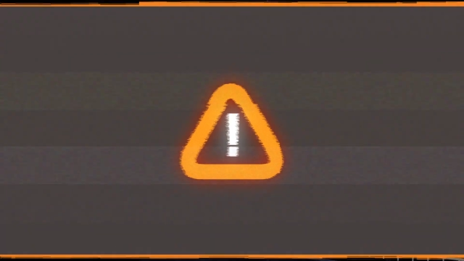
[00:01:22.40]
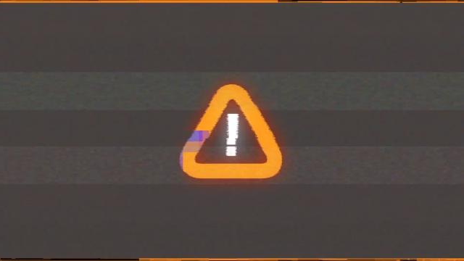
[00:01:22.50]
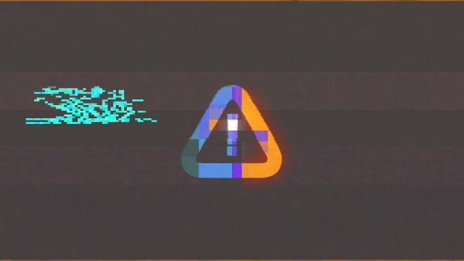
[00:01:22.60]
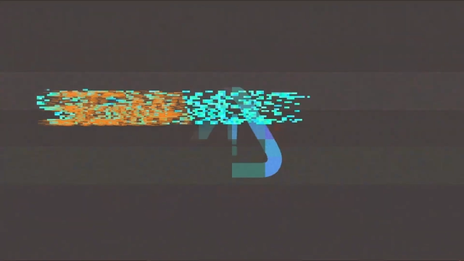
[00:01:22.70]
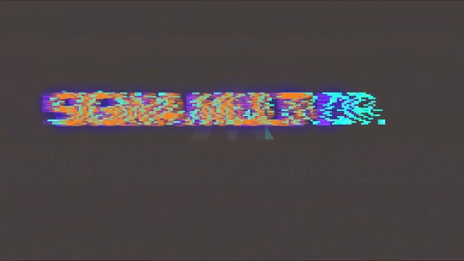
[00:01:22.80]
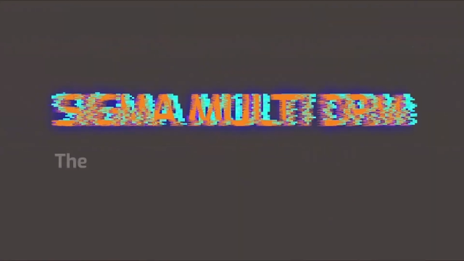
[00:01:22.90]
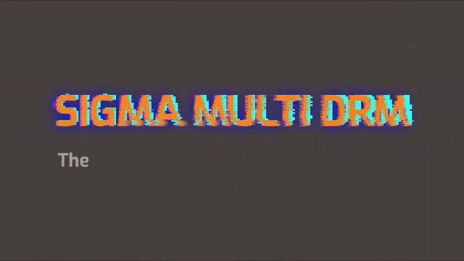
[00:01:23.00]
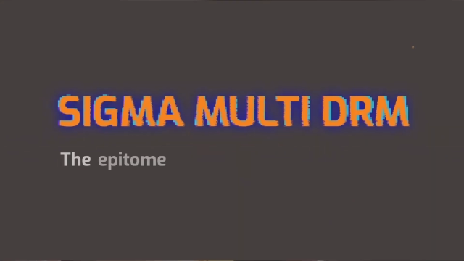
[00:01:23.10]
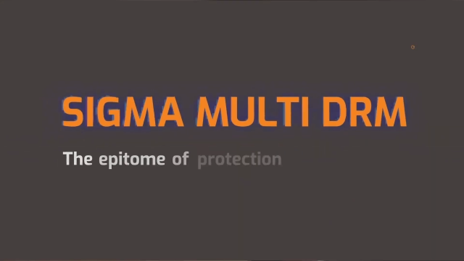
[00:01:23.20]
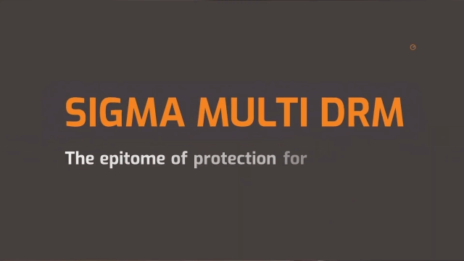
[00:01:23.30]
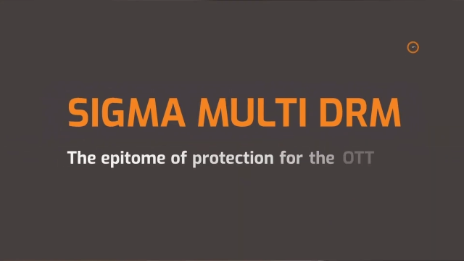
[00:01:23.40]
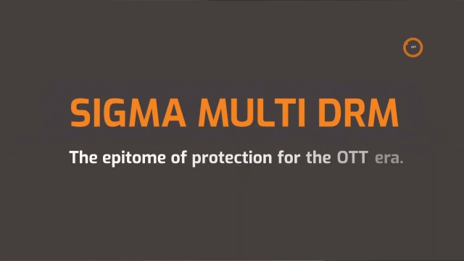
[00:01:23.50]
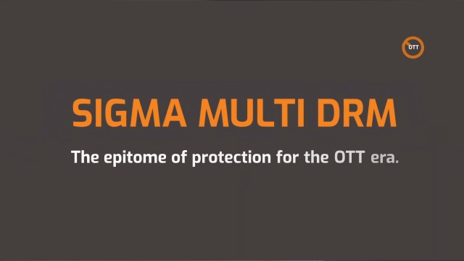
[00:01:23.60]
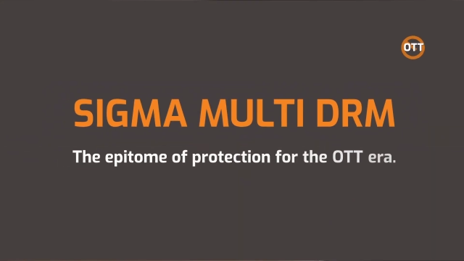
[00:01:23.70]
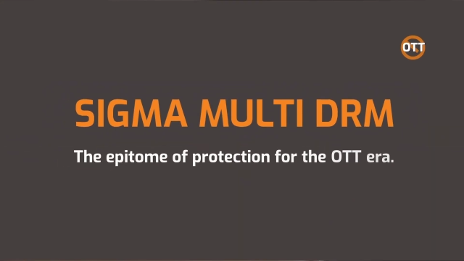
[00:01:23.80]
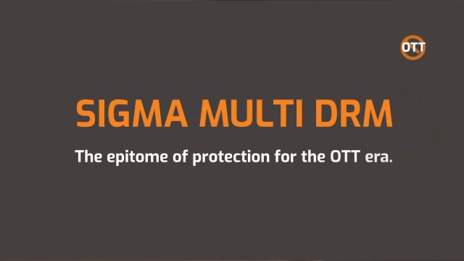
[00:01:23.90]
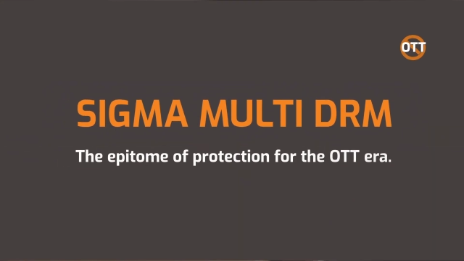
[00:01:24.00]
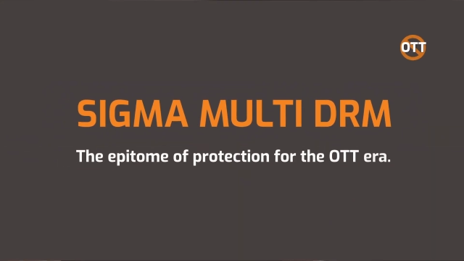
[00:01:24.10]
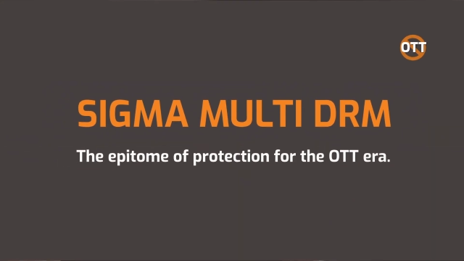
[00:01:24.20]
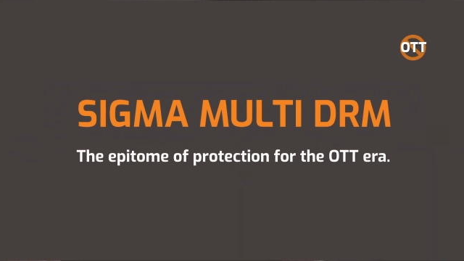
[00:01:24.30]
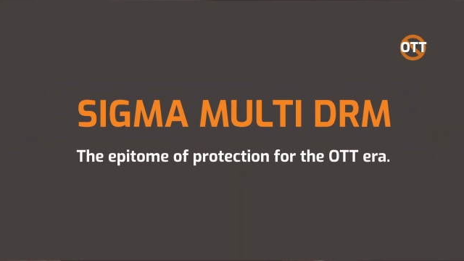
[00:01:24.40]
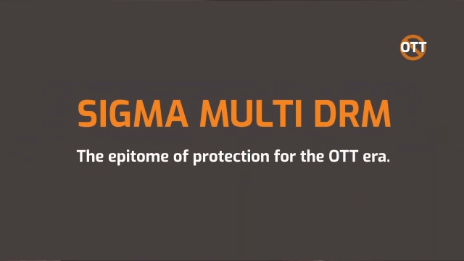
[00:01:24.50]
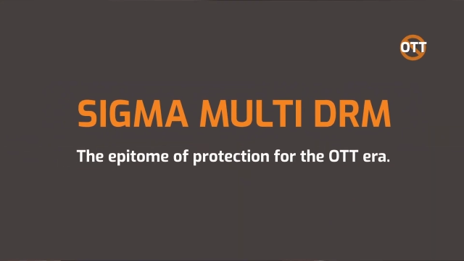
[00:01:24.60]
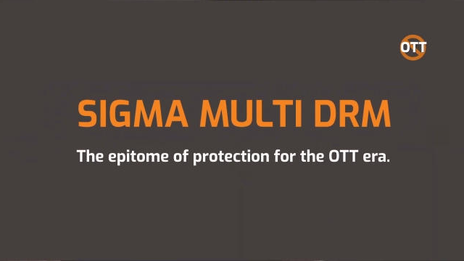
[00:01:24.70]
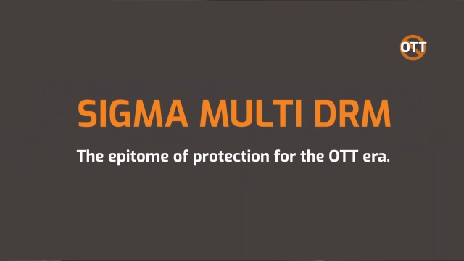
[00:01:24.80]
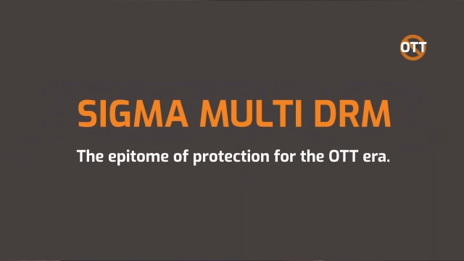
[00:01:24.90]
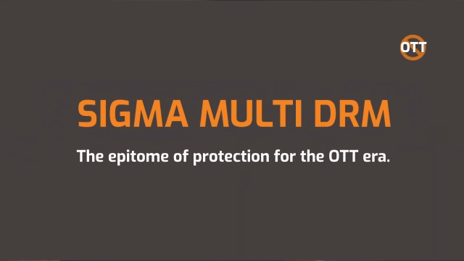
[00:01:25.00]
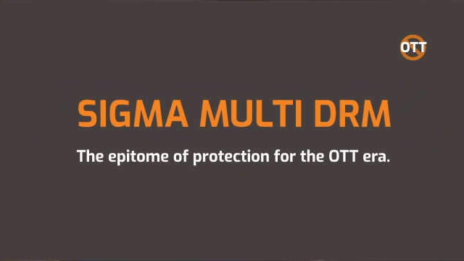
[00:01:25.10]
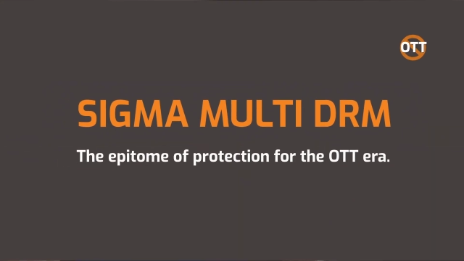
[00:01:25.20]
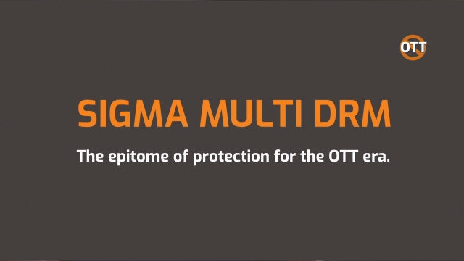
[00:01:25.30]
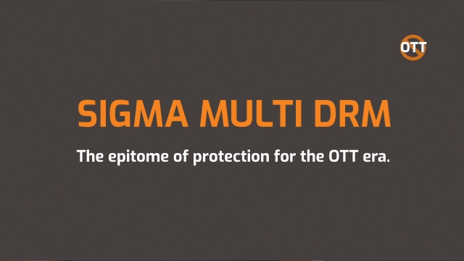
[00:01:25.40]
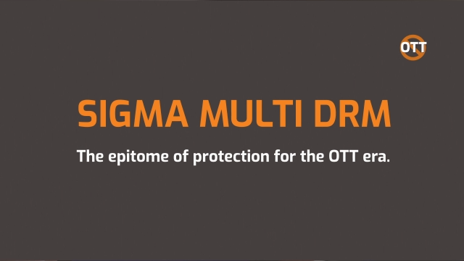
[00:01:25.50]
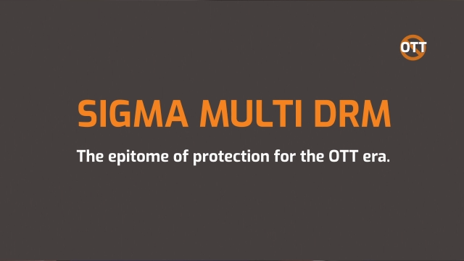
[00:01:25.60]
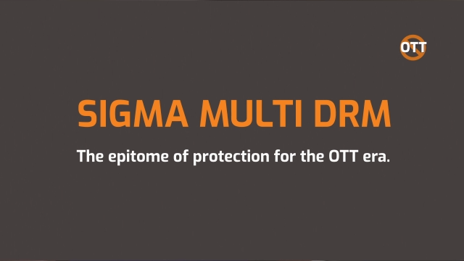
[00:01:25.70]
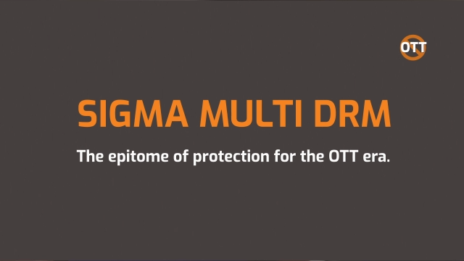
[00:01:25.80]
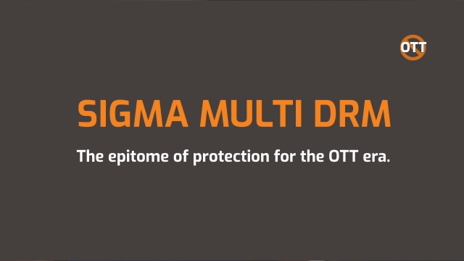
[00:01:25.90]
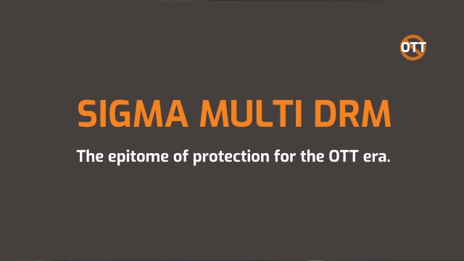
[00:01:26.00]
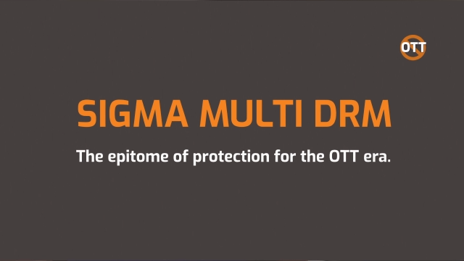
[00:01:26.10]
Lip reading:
[unreadable: no face in view]